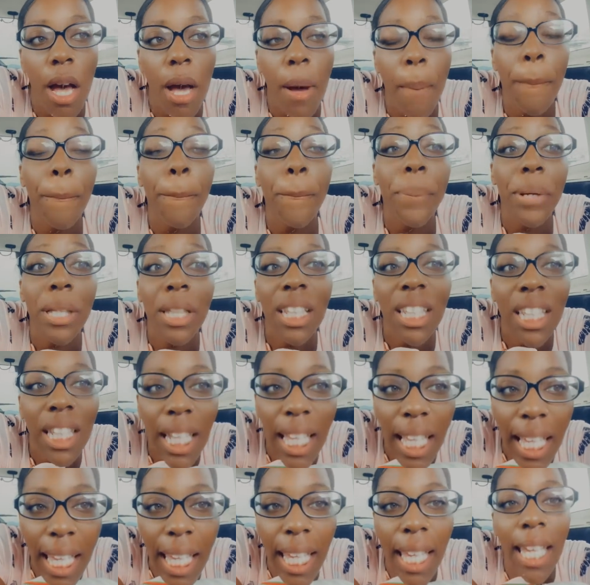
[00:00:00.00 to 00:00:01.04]

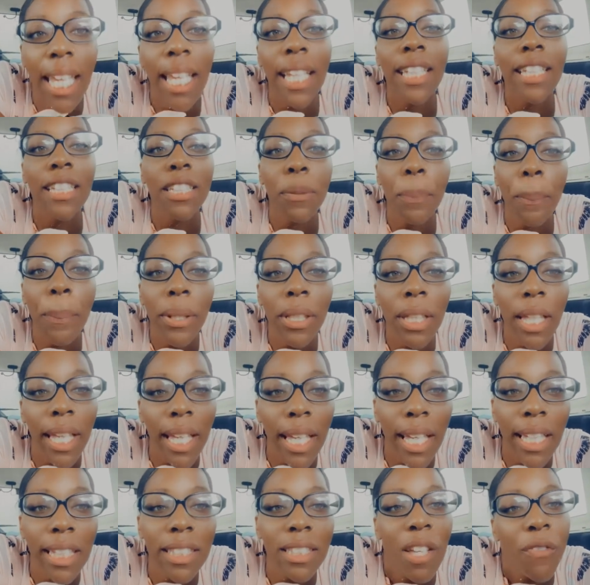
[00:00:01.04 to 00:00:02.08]
Please,
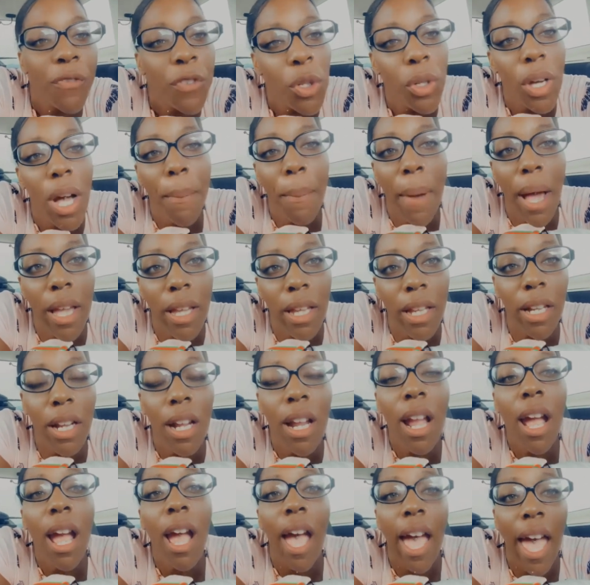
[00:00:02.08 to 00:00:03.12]
if you come out here
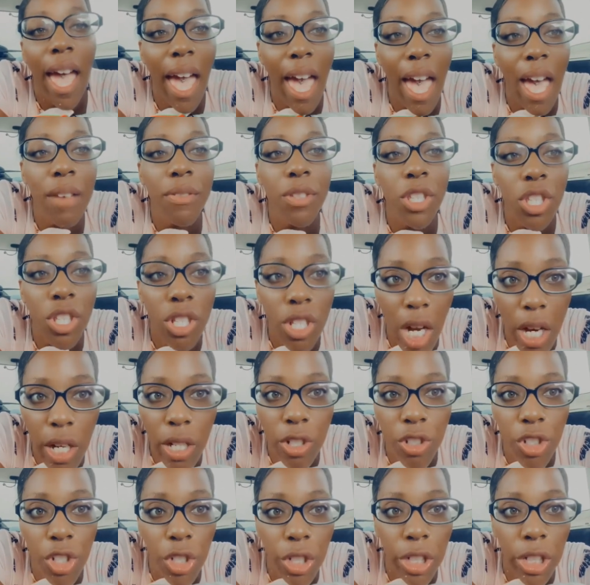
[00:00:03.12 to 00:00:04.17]
and have
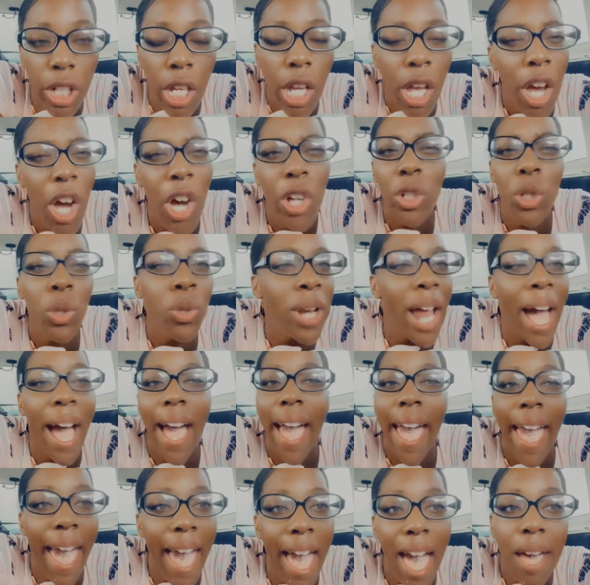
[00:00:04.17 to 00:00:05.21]
surgery, do not
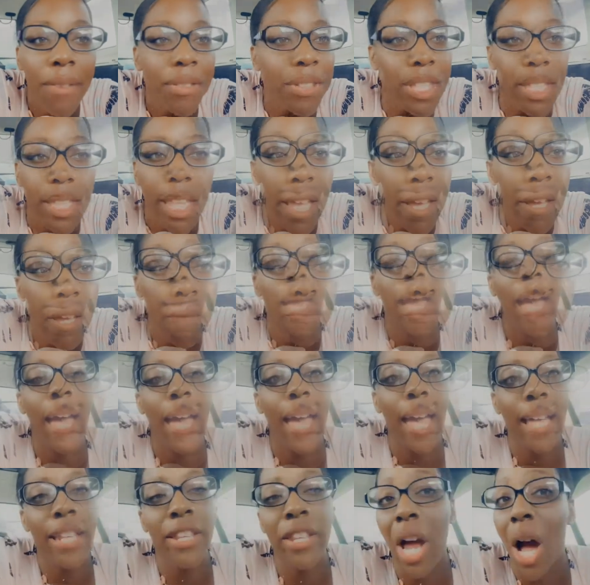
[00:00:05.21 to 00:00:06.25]
half step.
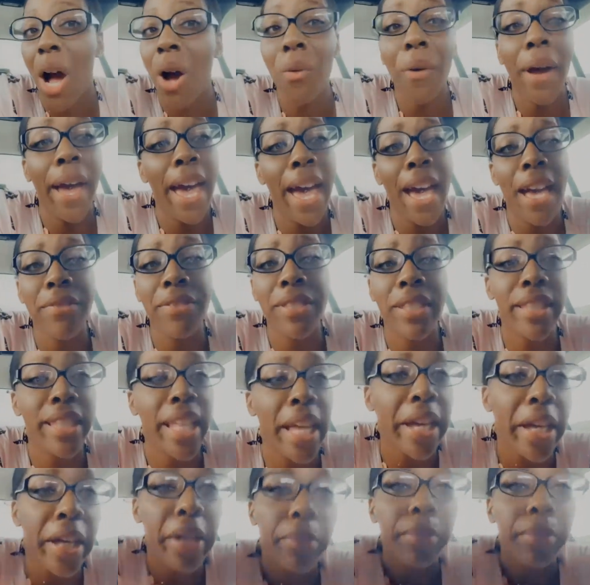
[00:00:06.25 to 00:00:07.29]
Don't half step.